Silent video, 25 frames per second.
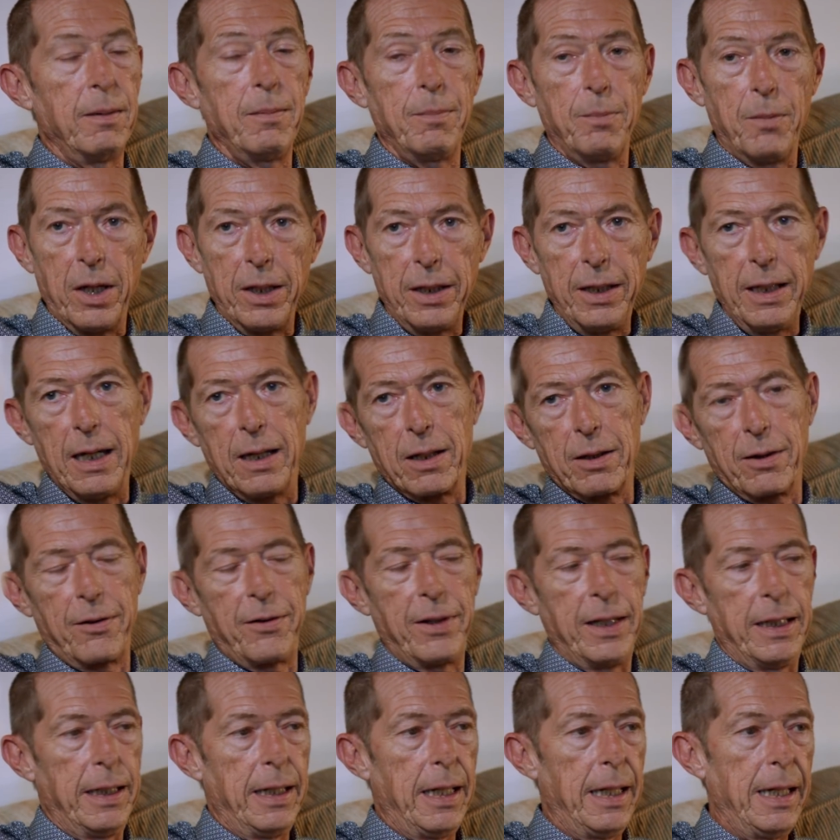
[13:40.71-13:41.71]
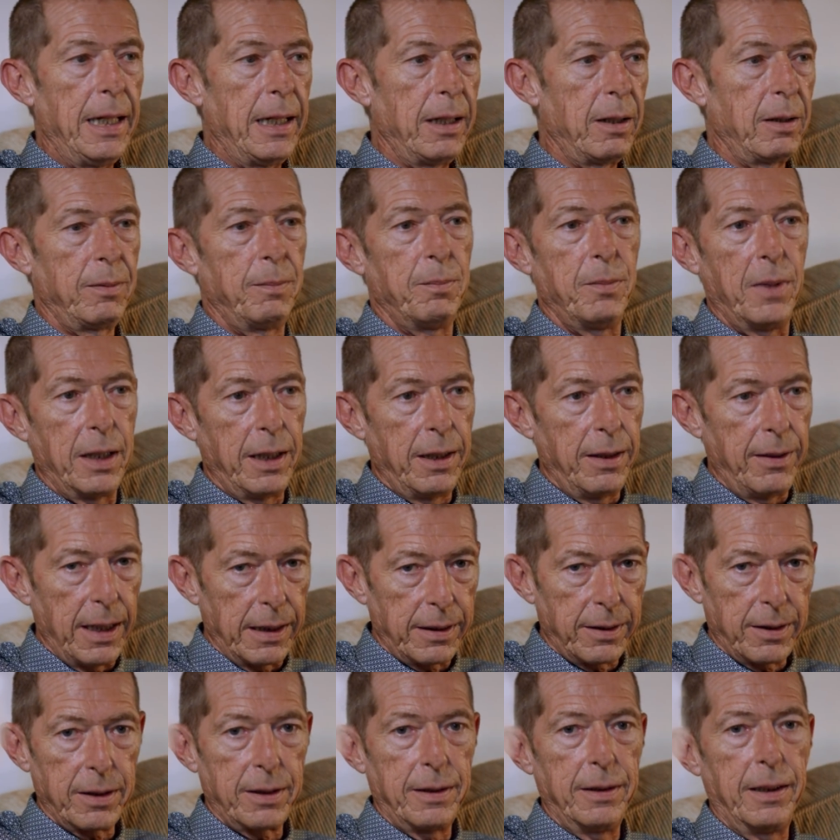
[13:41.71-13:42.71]
money out of thin air, money
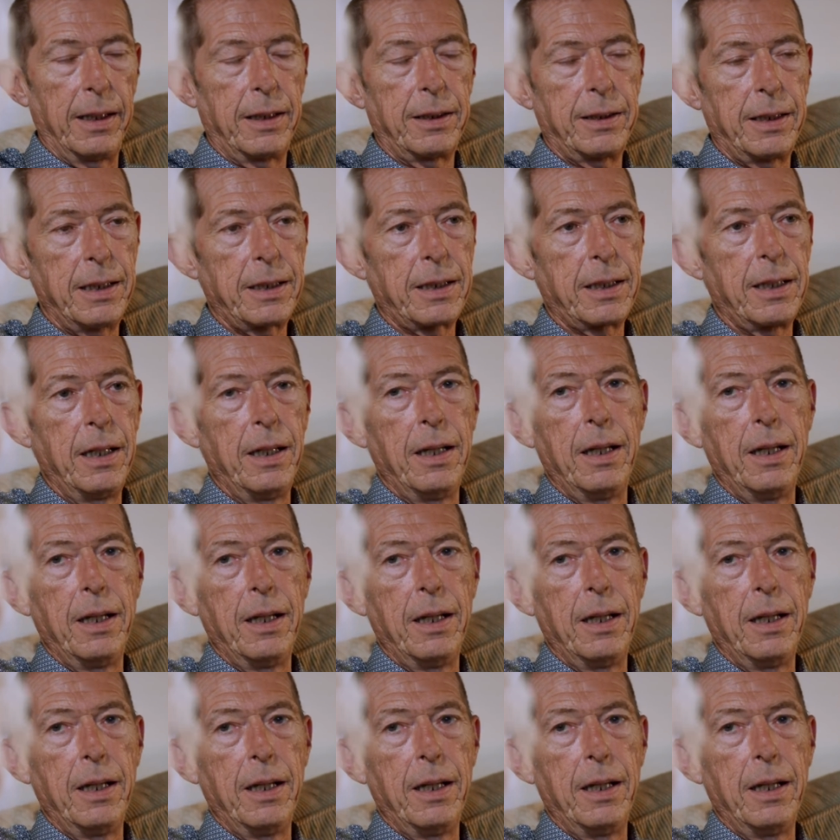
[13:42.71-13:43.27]
that doesn't exist,